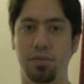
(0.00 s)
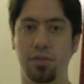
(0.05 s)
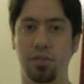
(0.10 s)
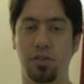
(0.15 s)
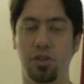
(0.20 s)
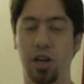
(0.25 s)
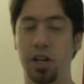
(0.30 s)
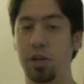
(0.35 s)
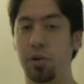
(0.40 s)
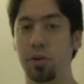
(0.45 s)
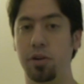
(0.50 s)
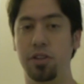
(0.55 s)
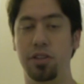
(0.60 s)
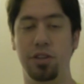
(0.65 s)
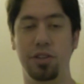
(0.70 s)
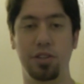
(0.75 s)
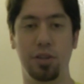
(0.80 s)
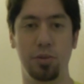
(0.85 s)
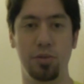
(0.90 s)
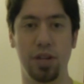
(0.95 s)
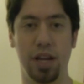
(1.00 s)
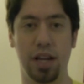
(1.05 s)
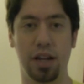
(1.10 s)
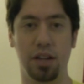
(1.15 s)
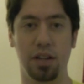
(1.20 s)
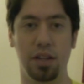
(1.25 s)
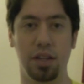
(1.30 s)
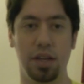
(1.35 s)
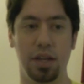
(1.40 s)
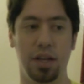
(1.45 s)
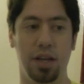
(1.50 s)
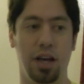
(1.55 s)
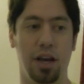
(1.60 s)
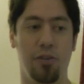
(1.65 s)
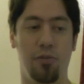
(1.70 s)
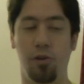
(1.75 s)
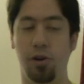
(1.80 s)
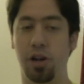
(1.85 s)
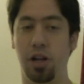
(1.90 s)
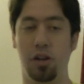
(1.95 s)
SeanOrange YouTube channel,
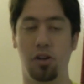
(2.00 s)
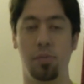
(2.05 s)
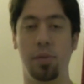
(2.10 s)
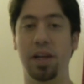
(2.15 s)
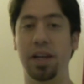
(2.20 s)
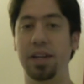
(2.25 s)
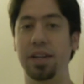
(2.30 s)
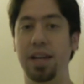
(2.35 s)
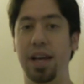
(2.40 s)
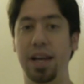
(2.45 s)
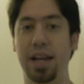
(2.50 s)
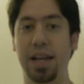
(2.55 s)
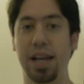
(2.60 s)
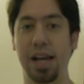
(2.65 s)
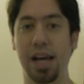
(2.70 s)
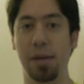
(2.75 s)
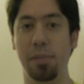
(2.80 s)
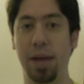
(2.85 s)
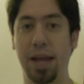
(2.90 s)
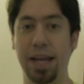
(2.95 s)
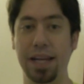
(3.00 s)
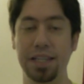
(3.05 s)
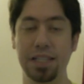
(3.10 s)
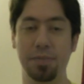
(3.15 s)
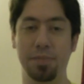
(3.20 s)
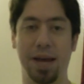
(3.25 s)
4colorrebellion.com, and